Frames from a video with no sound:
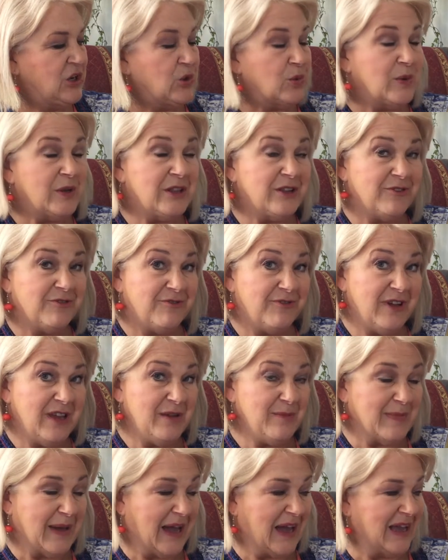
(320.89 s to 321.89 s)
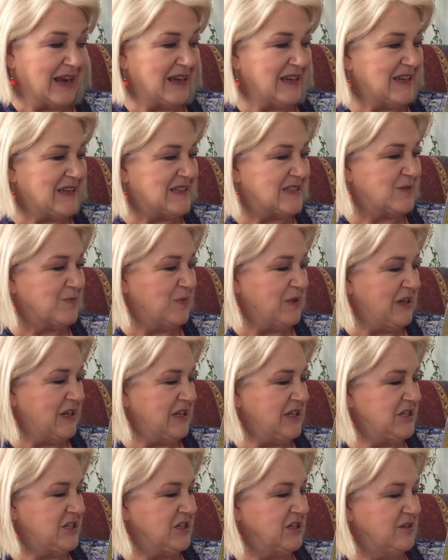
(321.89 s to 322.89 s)
When the female is ready
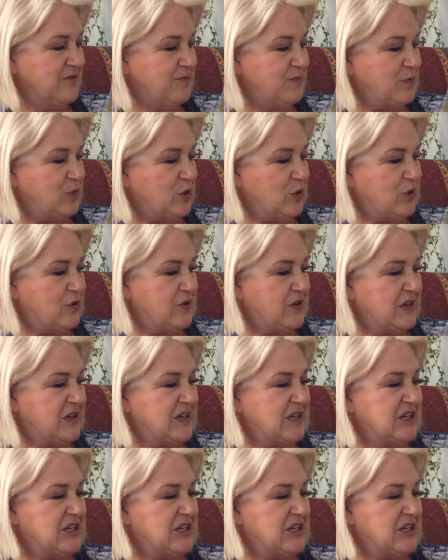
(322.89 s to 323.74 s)
to give birth,